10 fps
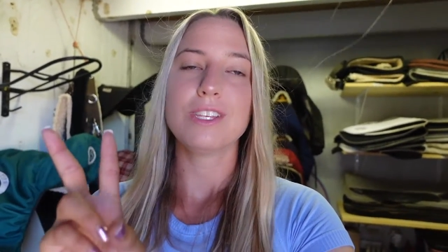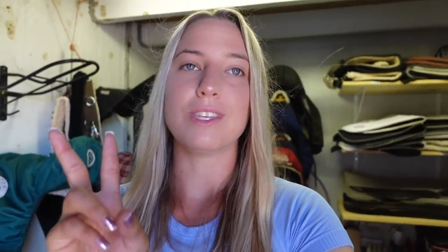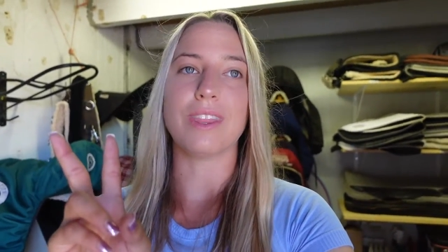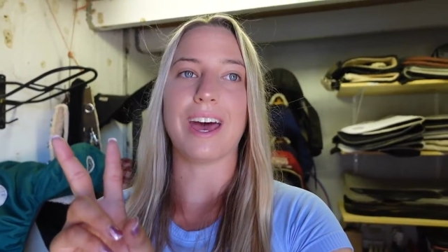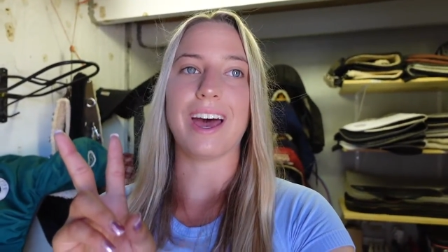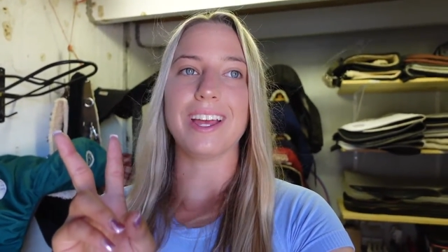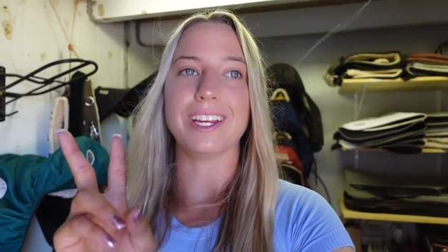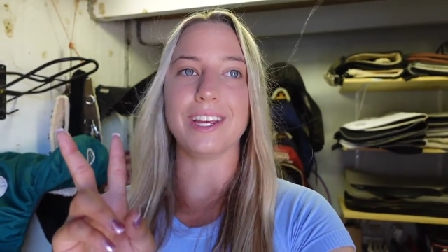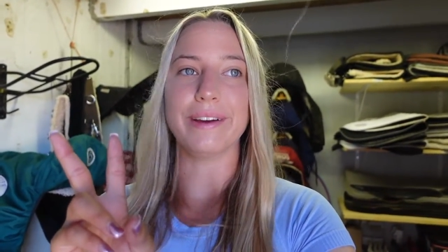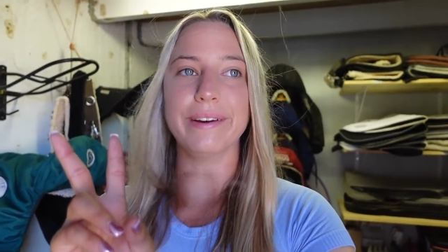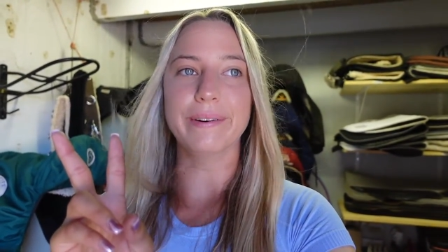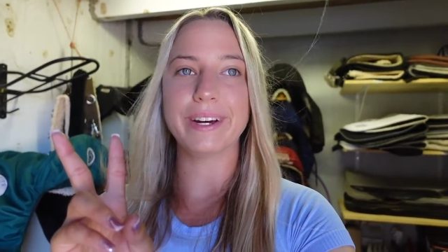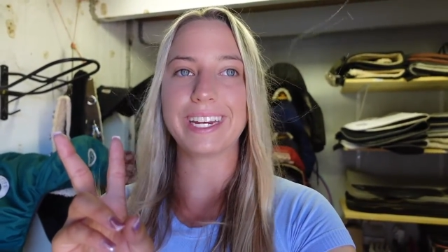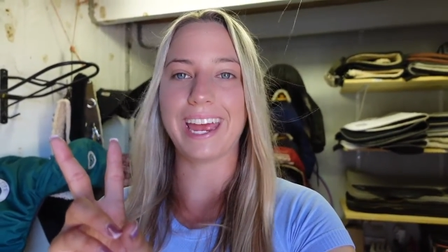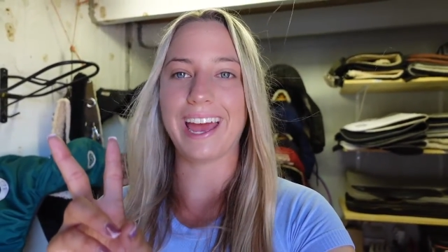so that
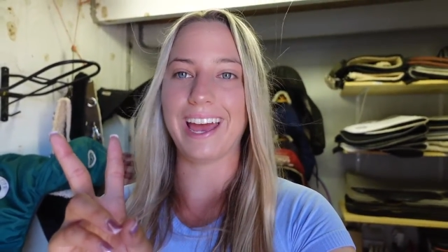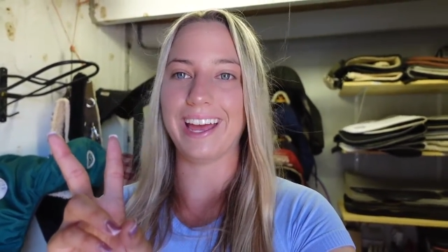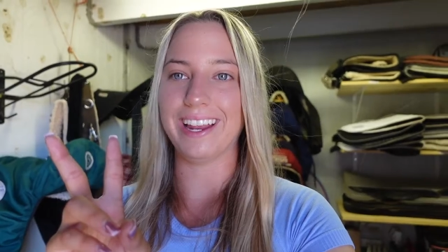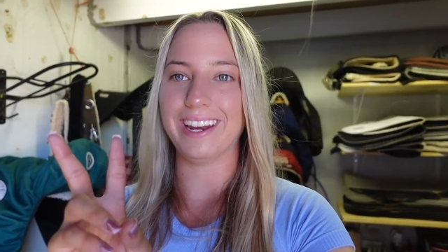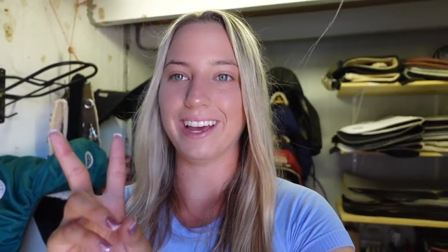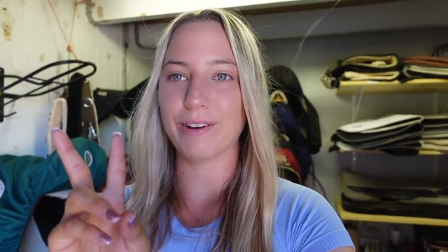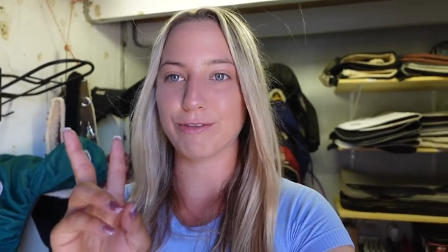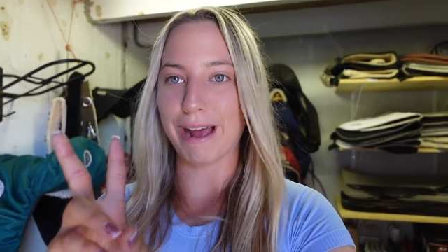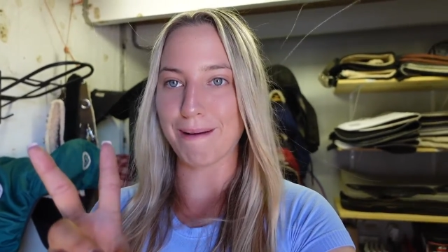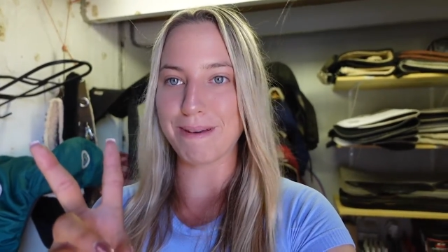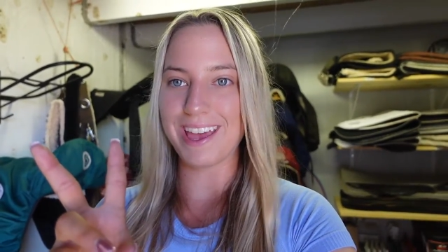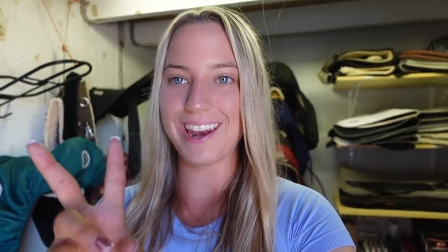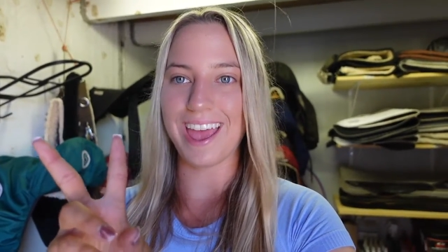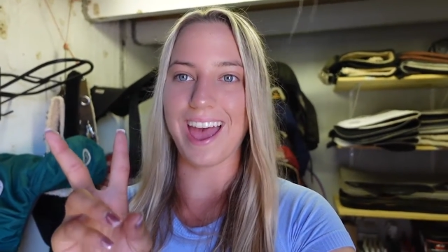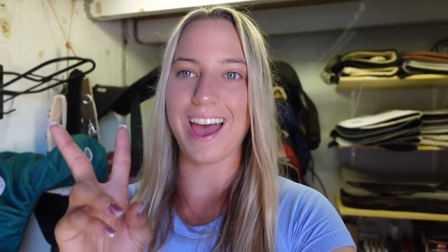you can wrap
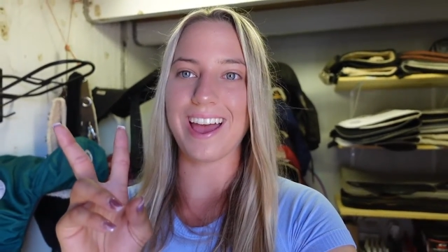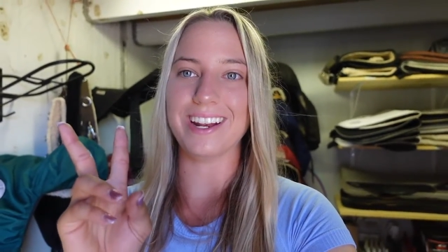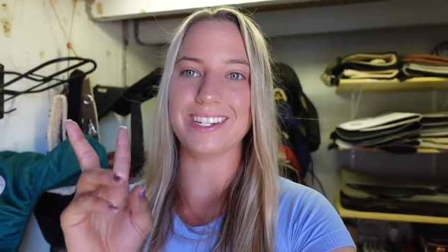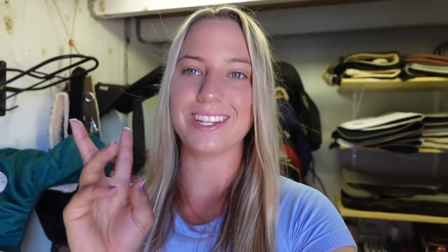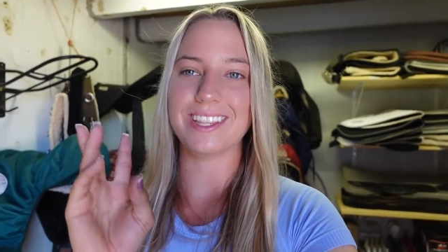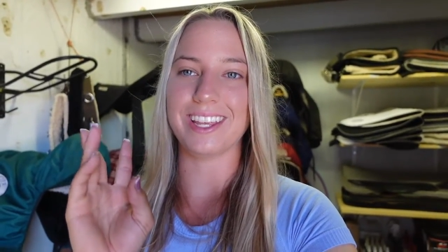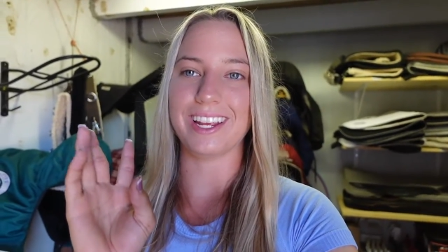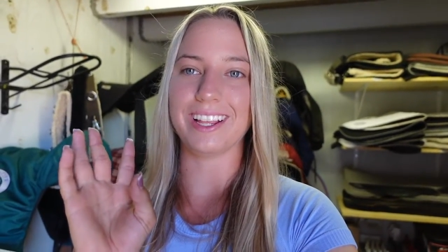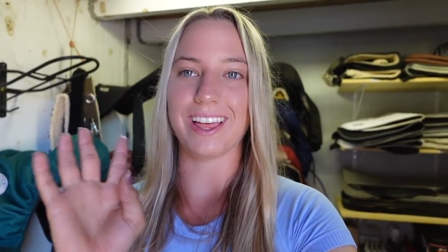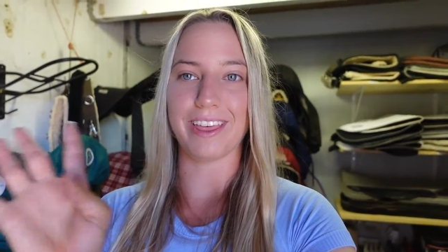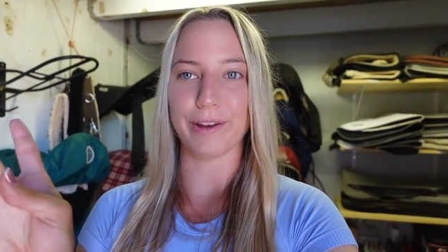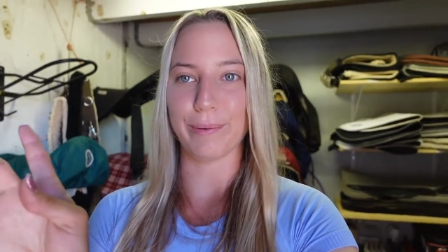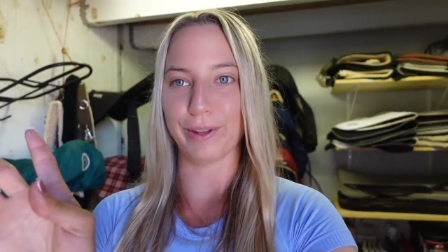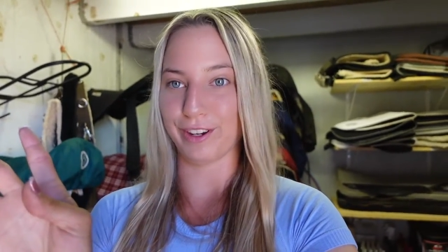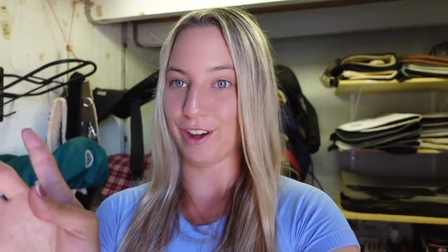it and the leather
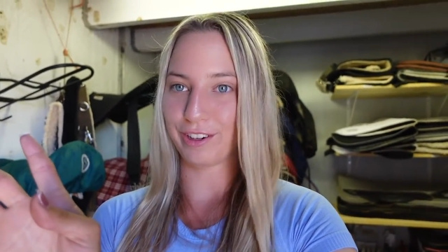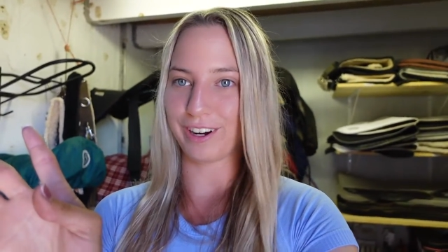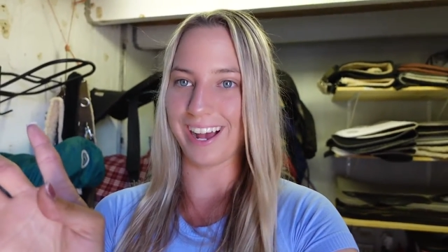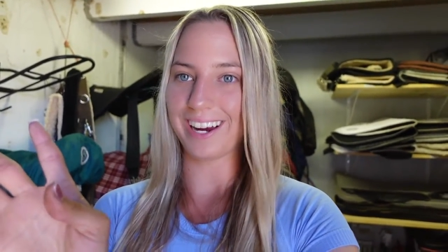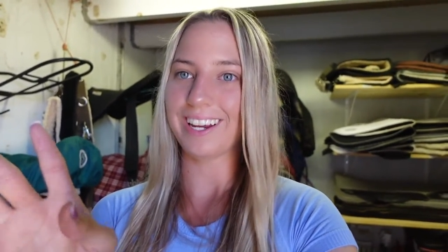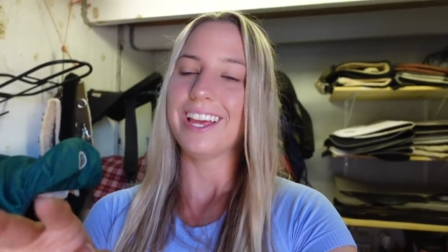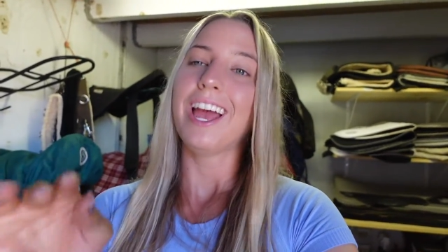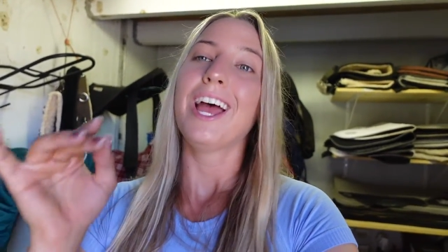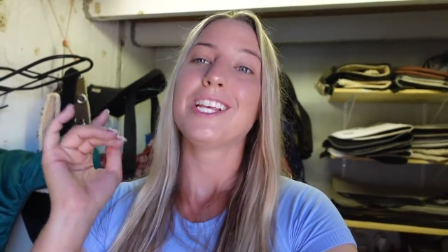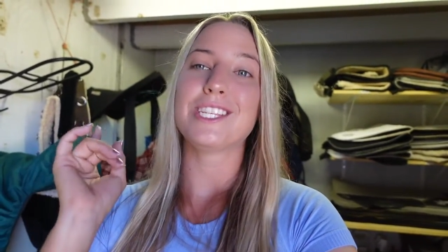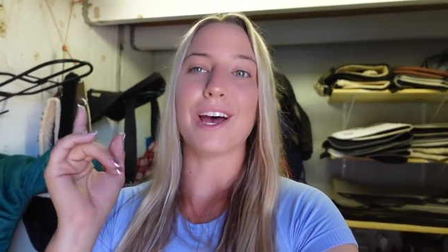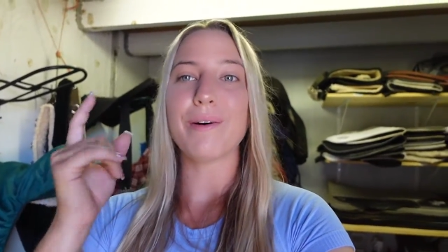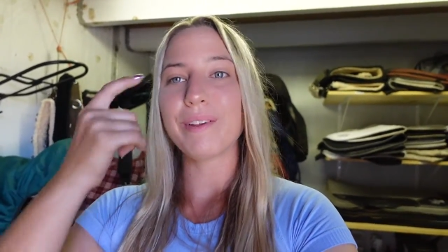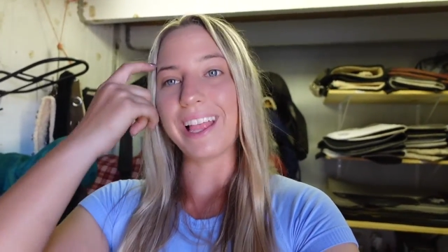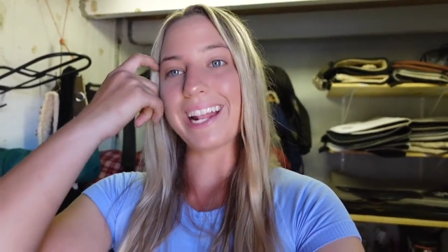will not crack.
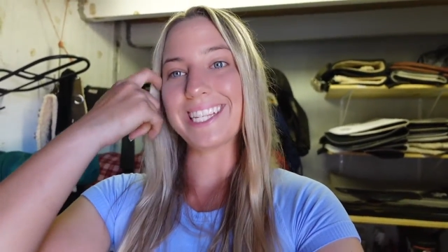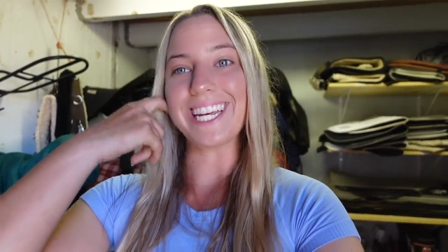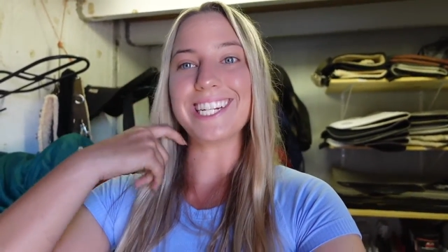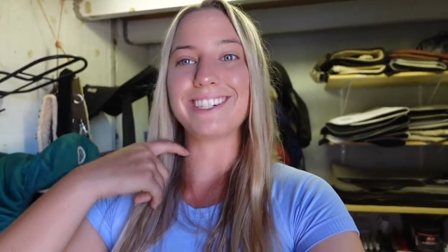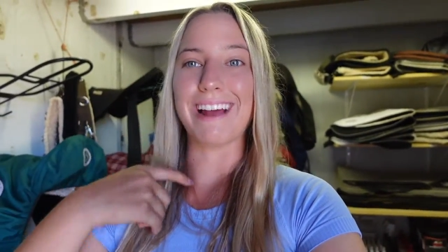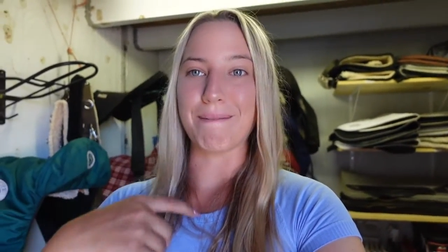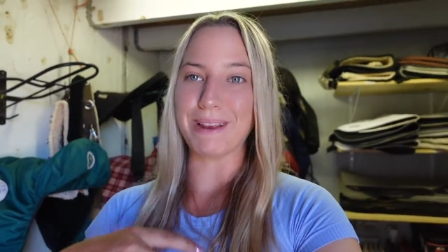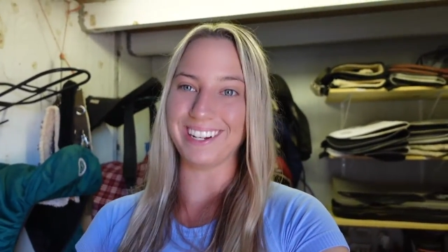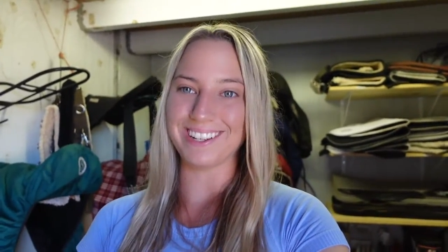So let's get to wrapping